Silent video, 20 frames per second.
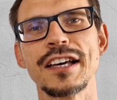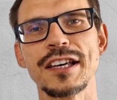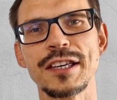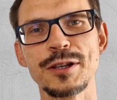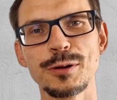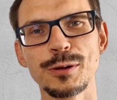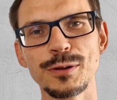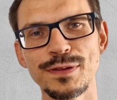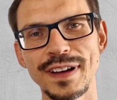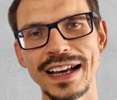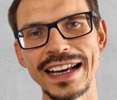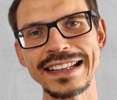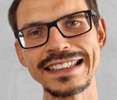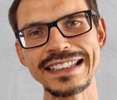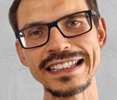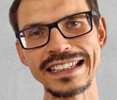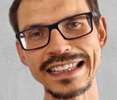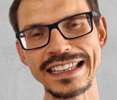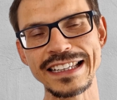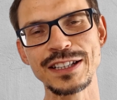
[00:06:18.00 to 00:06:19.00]
You'll find
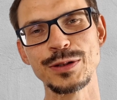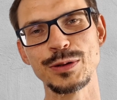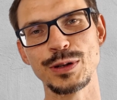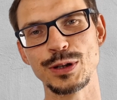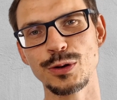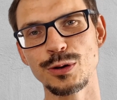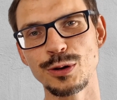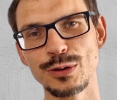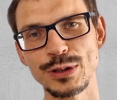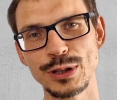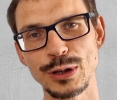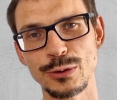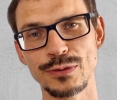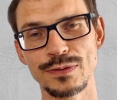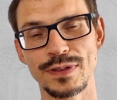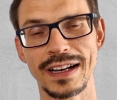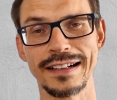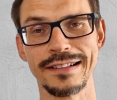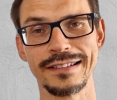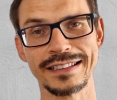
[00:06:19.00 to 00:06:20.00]
a link to an audio
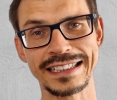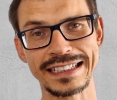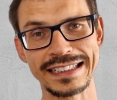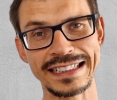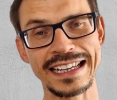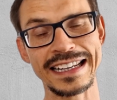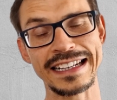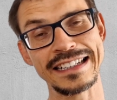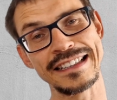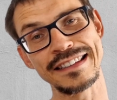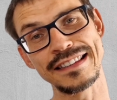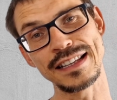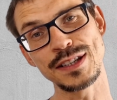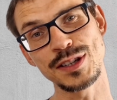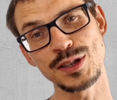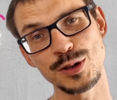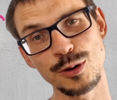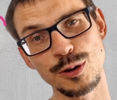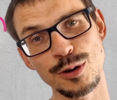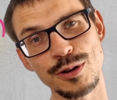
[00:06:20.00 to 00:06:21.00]
file containing the
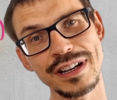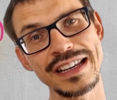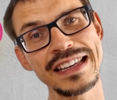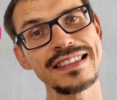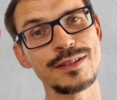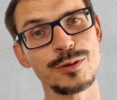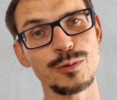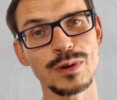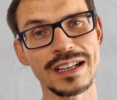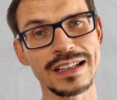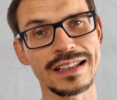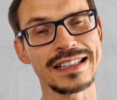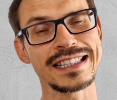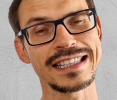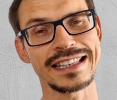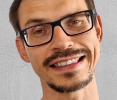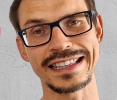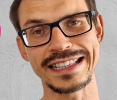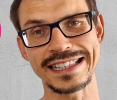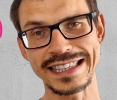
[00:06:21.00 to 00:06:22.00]
story, the words,
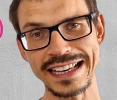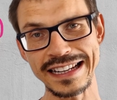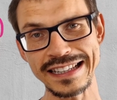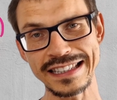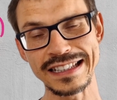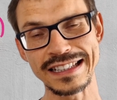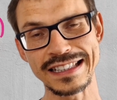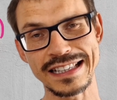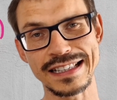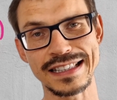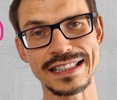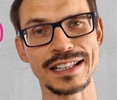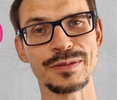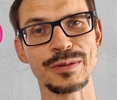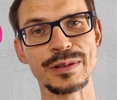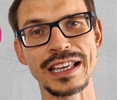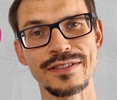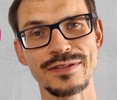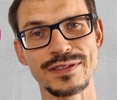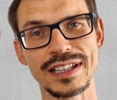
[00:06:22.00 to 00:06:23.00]
and the sentences that
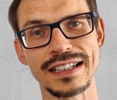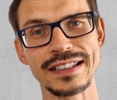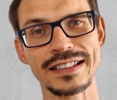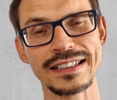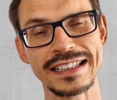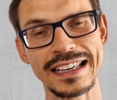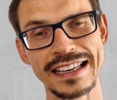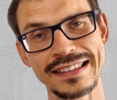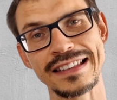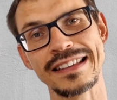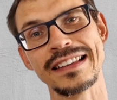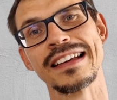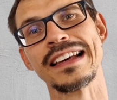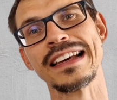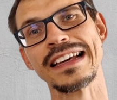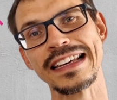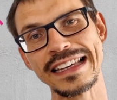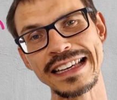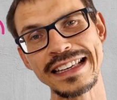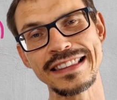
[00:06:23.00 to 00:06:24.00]
we have done together
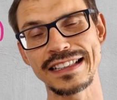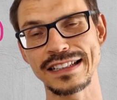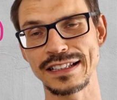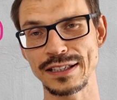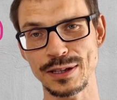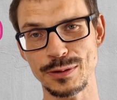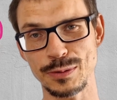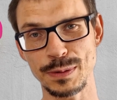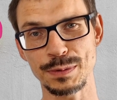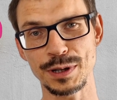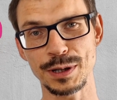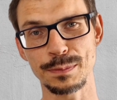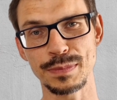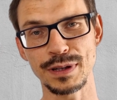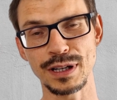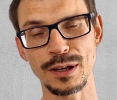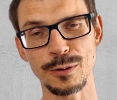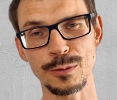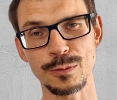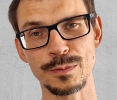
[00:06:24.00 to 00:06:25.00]
in the description
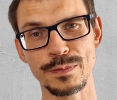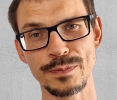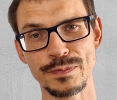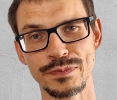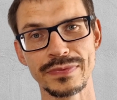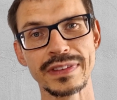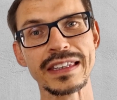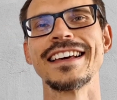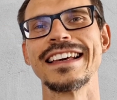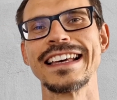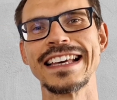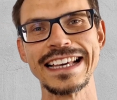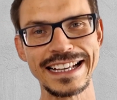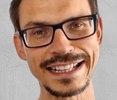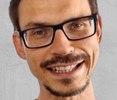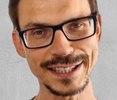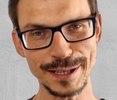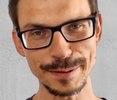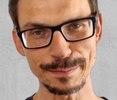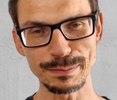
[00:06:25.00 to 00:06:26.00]
below.
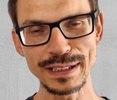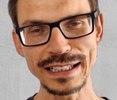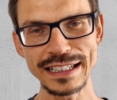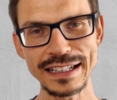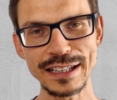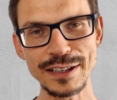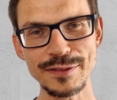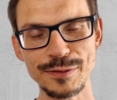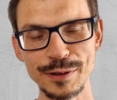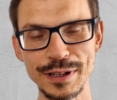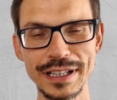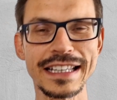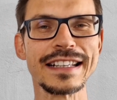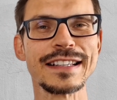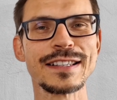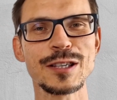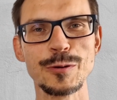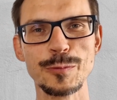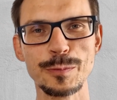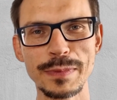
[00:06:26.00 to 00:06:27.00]
It's completely free,
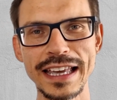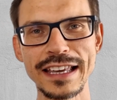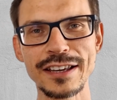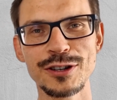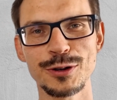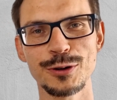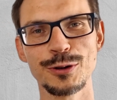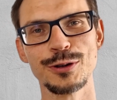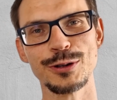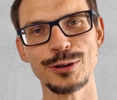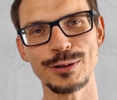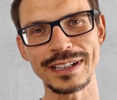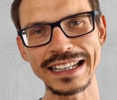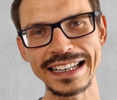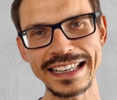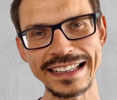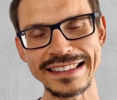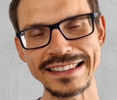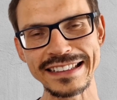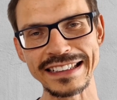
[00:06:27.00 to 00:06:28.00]
so make sure you
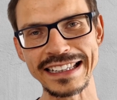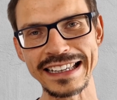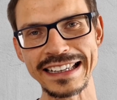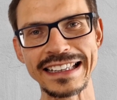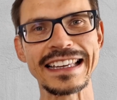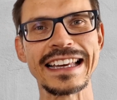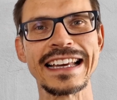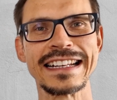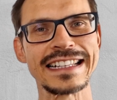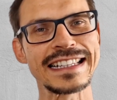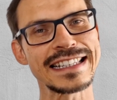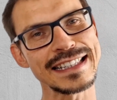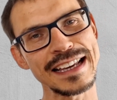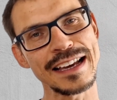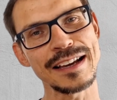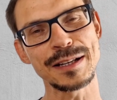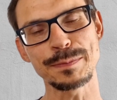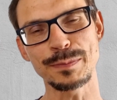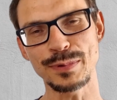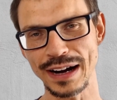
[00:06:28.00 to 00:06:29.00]
click the link and
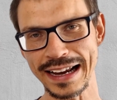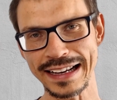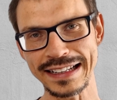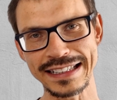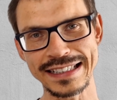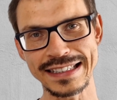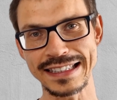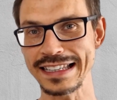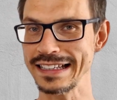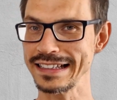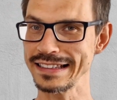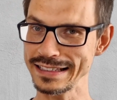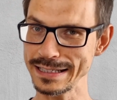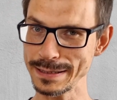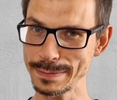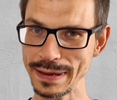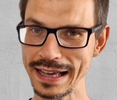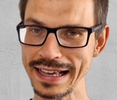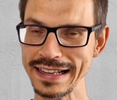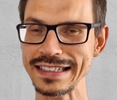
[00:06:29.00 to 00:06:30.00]
start practicing this
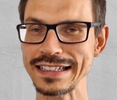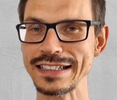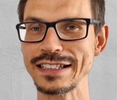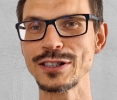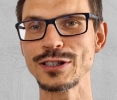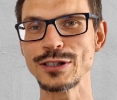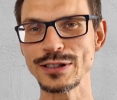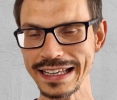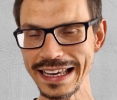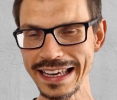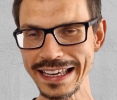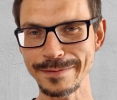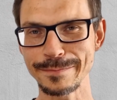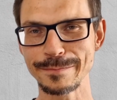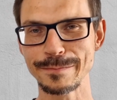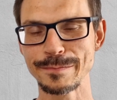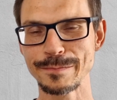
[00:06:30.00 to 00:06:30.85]
pattern today.